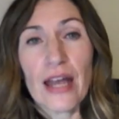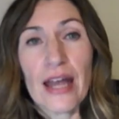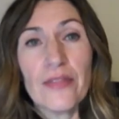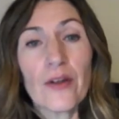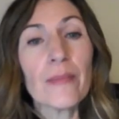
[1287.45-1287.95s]

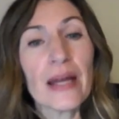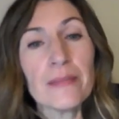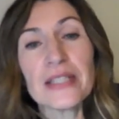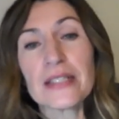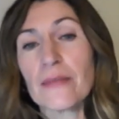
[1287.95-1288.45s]
and there may
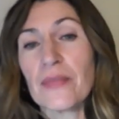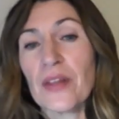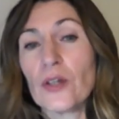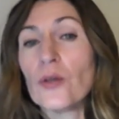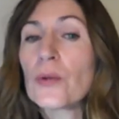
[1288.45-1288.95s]
be
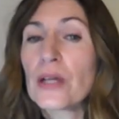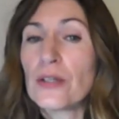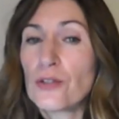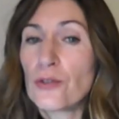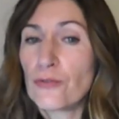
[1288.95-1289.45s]
something you
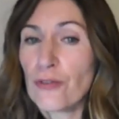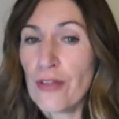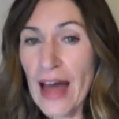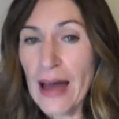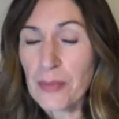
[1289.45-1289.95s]
can do for
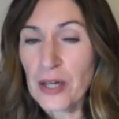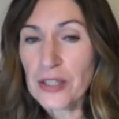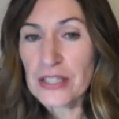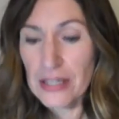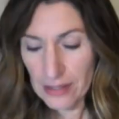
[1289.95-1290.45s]
that
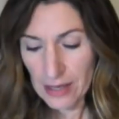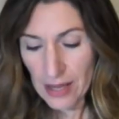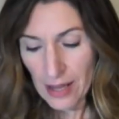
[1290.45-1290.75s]
person.